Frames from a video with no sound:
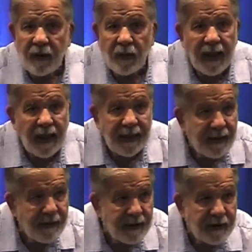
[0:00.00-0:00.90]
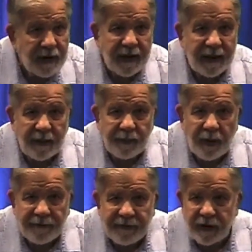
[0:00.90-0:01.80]
We're not here to just get the
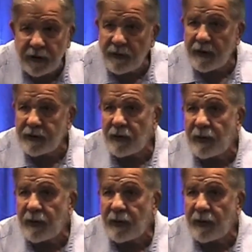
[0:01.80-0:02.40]
perfect structure.